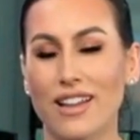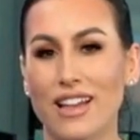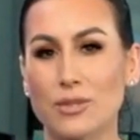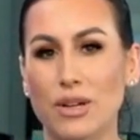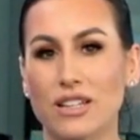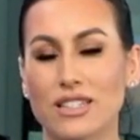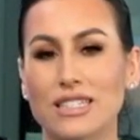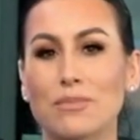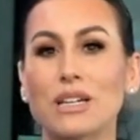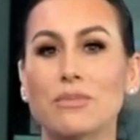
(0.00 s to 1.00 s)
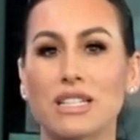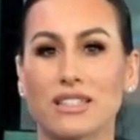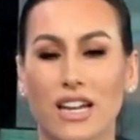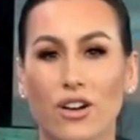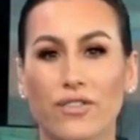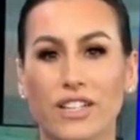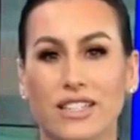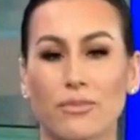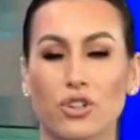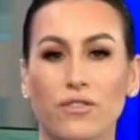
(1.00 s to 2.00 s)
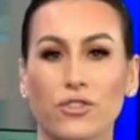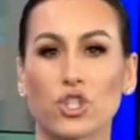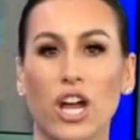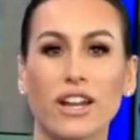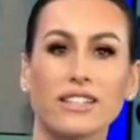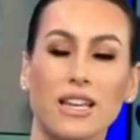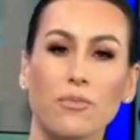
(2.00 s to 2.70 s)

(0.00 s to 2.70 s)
and that's because the de minimis tariff exemption for Chinese